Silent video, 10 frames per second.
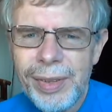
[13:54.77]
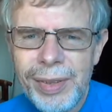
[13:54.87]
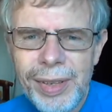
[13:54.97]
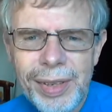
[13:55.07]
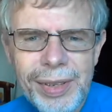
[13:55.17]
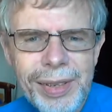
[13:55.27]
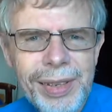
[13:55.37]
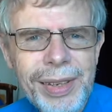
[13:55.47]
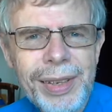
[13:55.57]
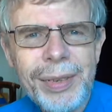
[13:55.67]
the
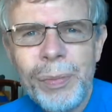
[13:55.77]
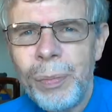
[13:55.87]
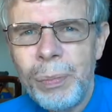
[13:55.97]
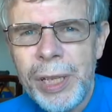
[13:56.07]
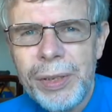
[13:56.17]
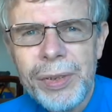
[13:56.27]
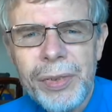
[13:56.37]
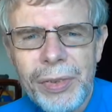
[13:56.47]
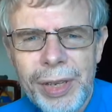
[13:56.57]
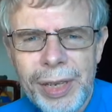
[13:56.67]
milk
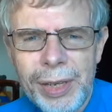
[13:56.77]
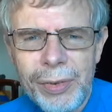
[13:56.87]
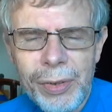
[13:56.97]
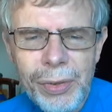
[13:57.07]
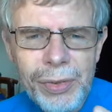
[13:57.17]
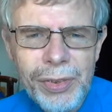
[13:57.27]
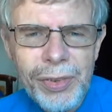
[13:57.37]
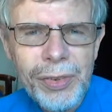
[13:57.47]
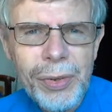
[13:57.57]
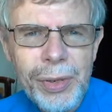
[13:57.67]
stage and onto
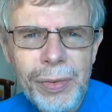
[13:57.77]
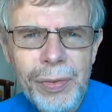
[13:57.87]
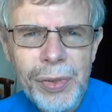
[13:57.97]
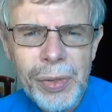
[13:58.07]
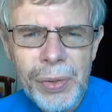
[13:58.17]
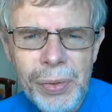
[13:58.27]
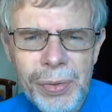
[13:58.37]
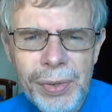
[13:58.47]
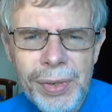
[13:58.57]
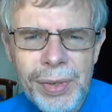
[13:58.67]
solid food.
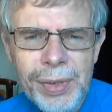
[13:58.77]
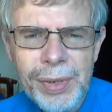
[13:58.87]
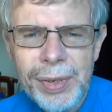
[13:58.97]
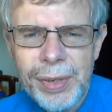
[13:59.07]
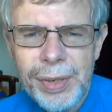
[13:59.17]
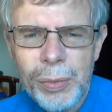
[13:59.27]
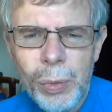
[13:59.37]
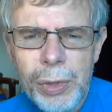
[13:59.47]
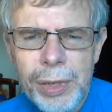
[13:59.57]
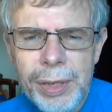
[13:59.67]
Uh,
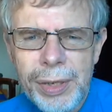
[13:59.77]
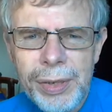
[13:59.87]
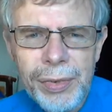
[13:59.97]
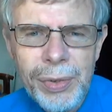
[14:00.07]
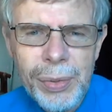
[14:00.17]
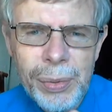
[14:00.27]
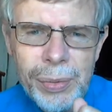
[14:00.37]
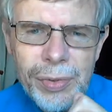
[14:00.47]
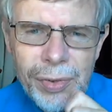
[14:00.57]
what can I do to